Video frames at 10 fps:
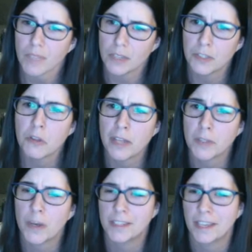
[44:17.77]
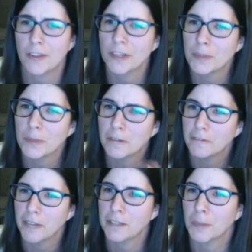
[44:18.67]
So that's why I say there is a bit of
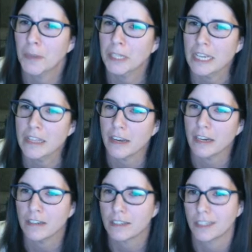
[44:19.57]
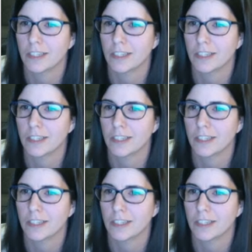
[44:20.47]
flexibility there.